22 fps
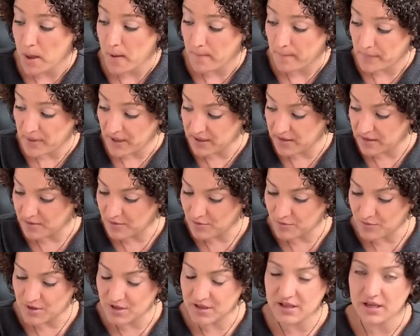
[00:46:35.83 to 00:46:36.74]
but
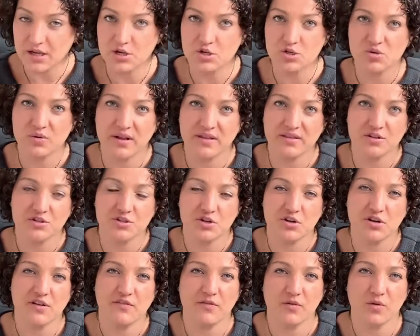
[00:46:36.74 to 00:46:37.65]
really enjoying the
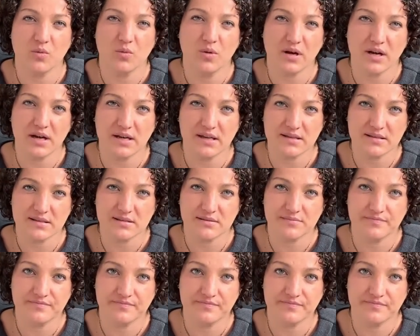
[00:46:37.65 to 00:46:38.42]
journey for what it is.